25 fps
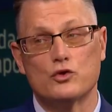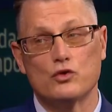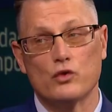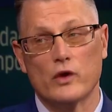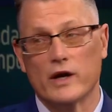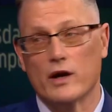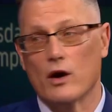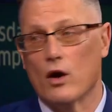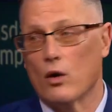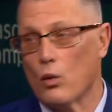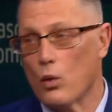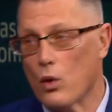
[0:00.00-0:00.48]

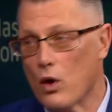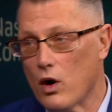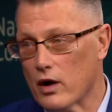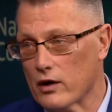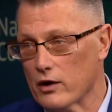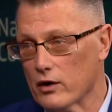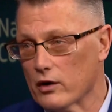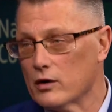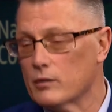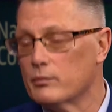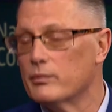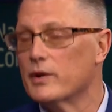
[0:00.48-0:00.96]
drink our
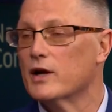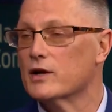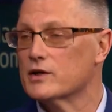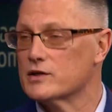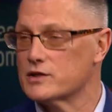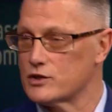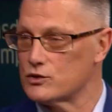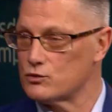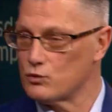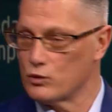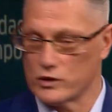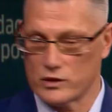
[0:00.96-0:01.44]
water
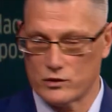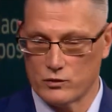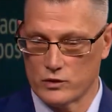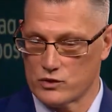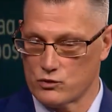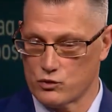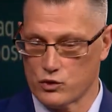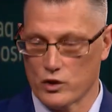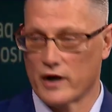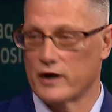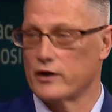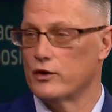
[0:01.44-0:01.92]
because we're
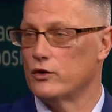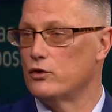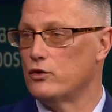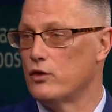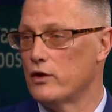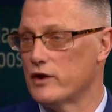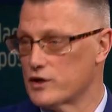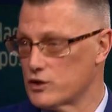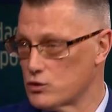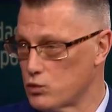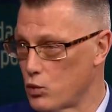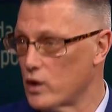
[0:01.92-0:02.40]
trying to
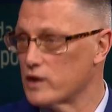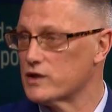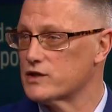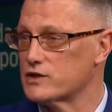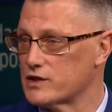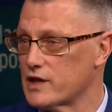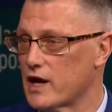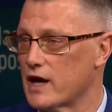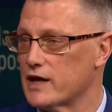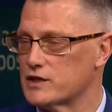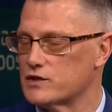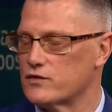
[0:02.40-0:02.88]
do this one
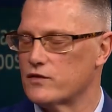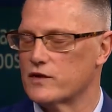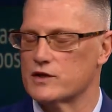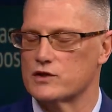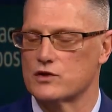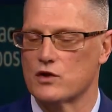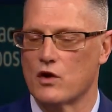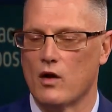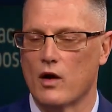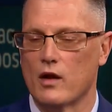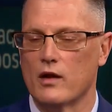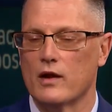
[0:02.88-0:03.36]
size
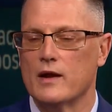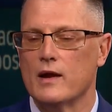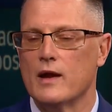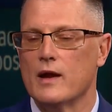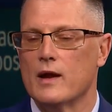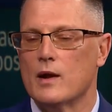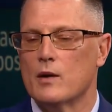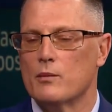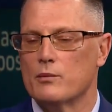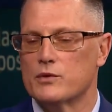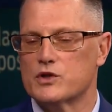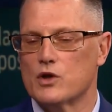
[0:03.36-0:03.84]
fits all.
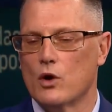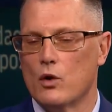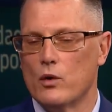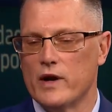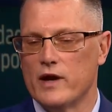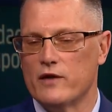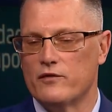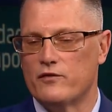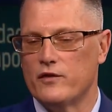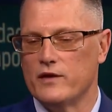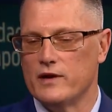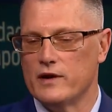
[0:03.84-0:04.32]
So
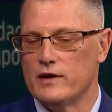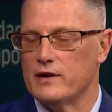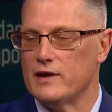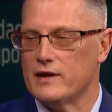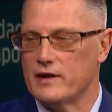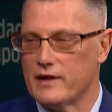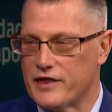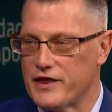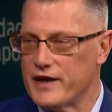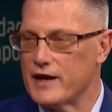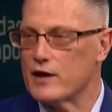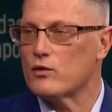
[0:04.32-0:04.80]
if
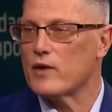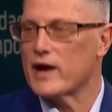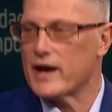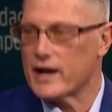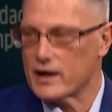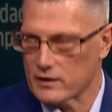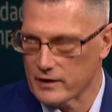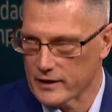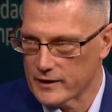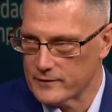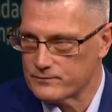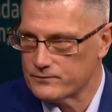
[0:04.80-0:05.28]

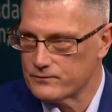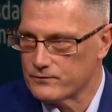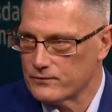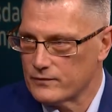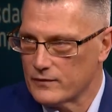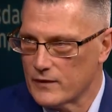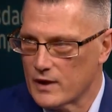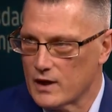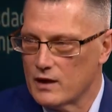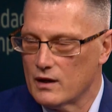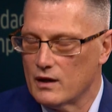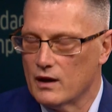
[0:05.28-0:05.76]
theoretically,
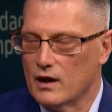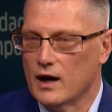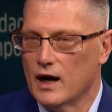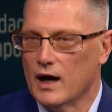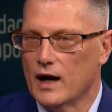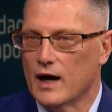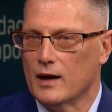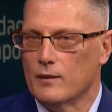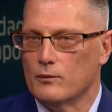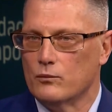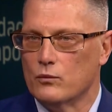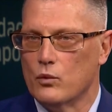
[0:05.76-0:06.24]

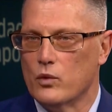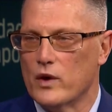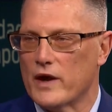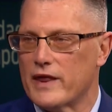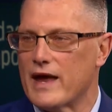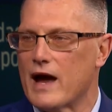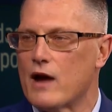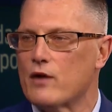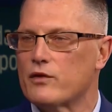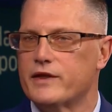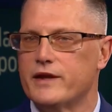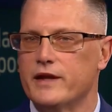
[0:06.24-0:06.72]

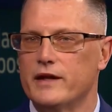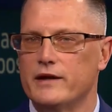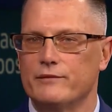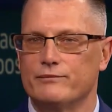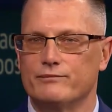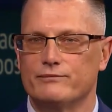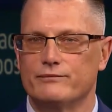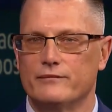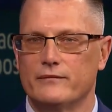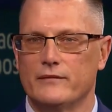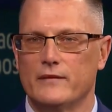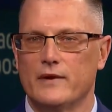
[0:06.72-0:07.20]
without
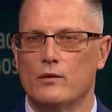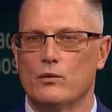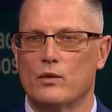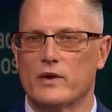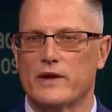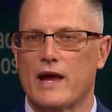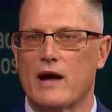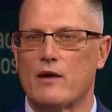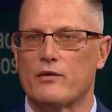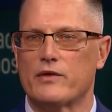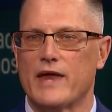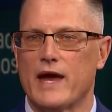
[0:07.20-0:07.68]

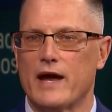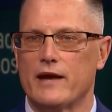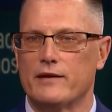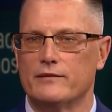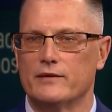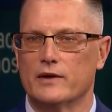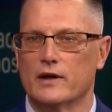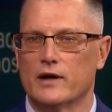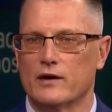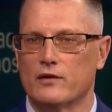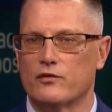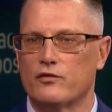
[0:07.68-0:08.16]

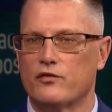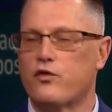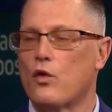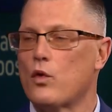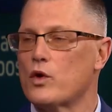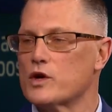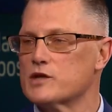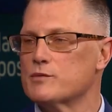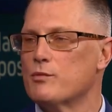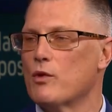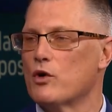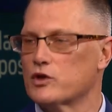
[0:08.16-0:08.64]
that
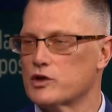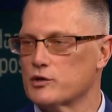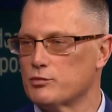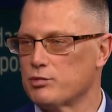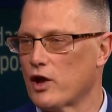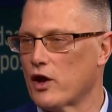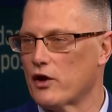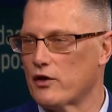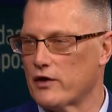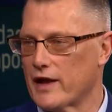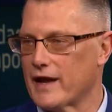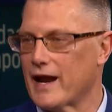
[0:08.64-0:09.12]
force
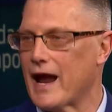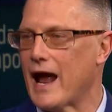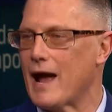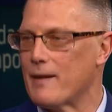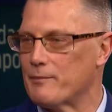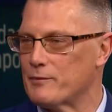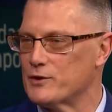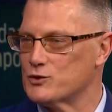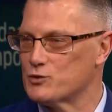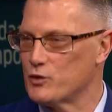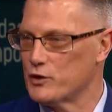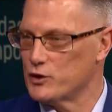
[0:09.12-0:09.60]
multiplier that
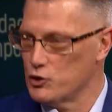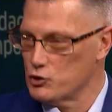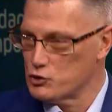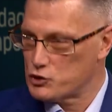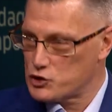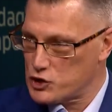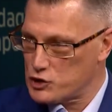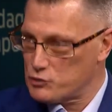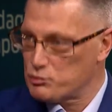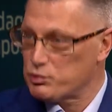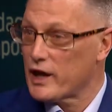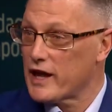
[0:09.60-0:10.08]
happens when you
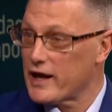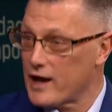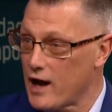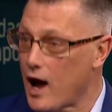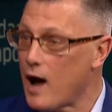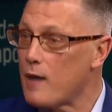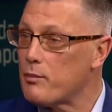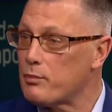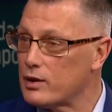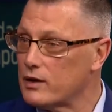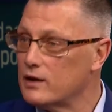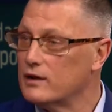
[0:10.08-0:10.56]
split
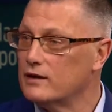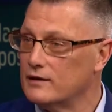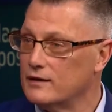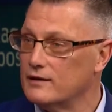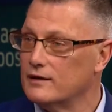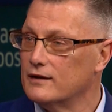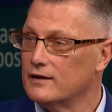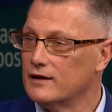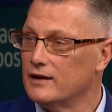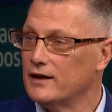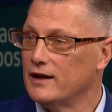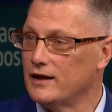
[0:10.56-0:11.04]
up
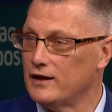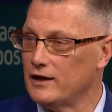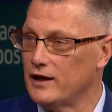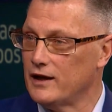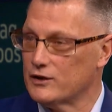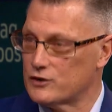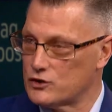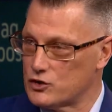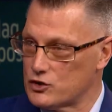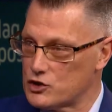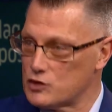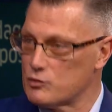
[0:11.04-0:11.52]

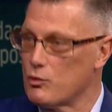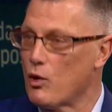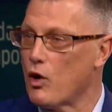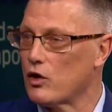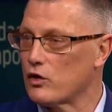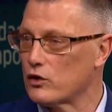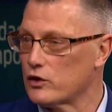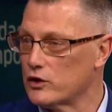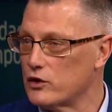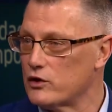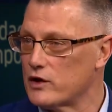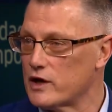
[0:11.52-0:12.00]
into
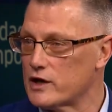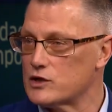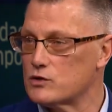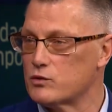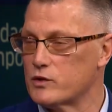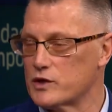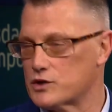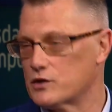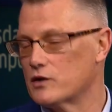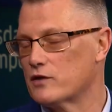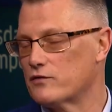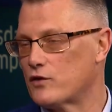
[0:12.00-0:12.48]
smaller units,
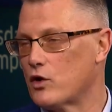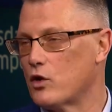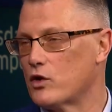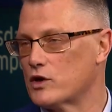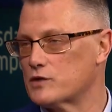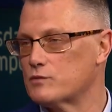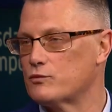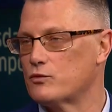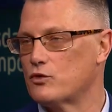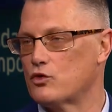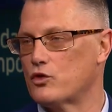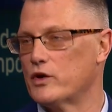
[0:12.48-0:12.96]
which of
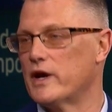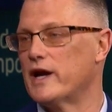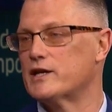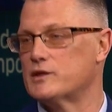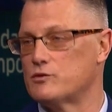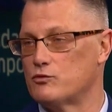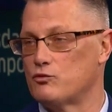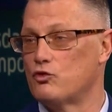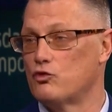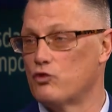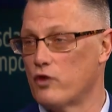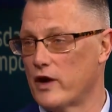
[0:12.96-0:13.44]
course
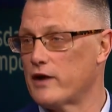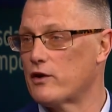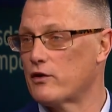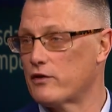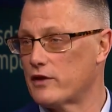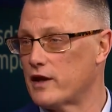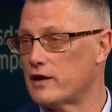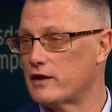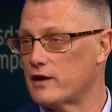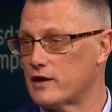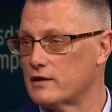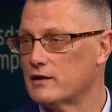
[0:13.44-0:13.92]
creates greater
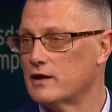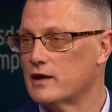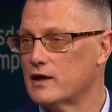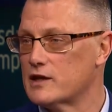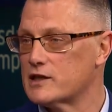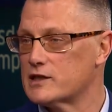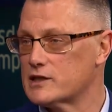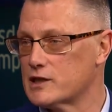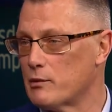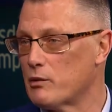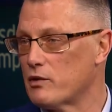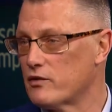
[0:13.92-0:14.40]
than the
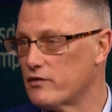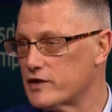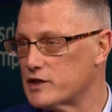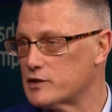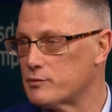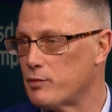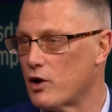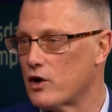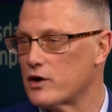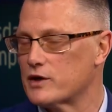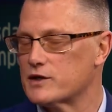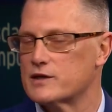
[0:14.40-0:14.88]
sum of its
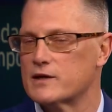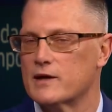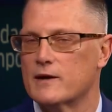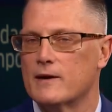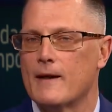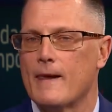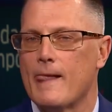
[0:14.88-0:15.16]
parts,